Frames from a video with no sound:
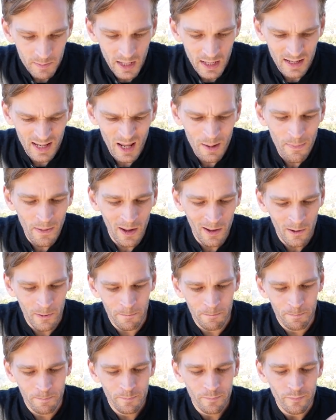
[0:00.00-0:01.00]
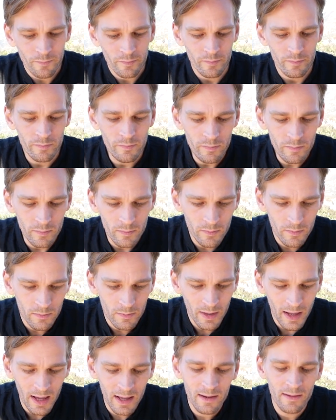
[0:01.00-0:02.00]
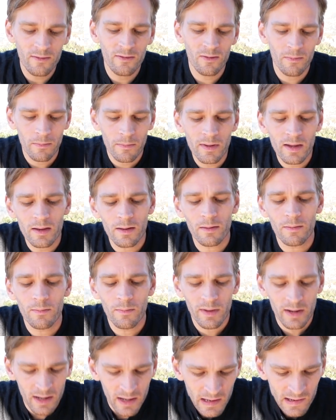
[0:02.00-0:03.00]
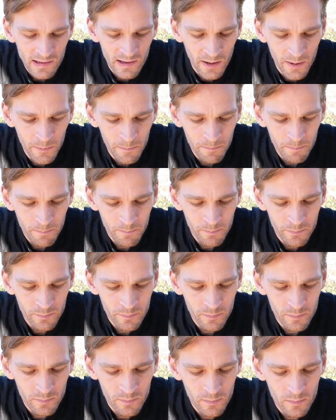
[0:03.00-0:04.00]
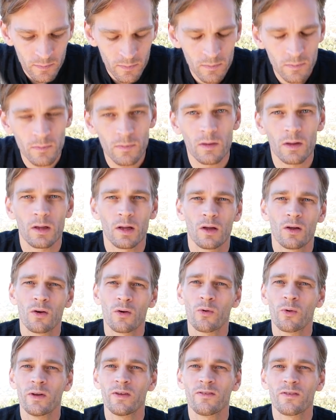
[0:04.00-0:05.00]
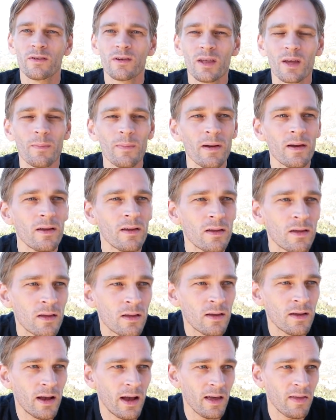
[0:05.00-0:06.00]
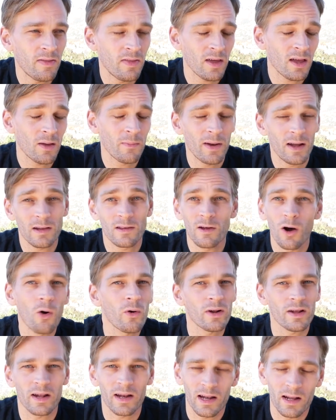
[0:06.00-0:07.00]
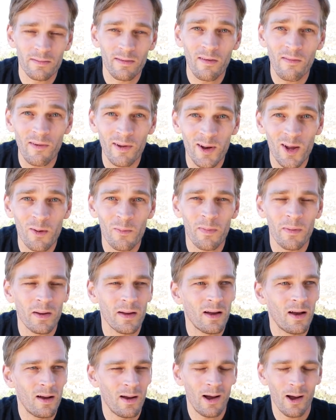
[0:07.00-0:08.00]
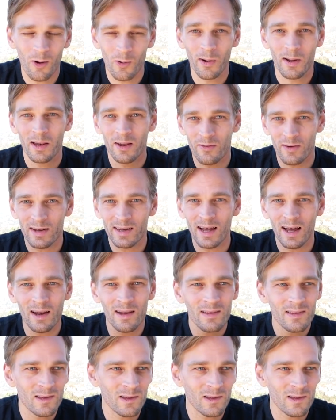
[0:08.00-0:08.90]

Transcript: Deepa, how did you meet Manisha? Good question, Deepa. I think I might have told it in another video, but I'll quickly retell it.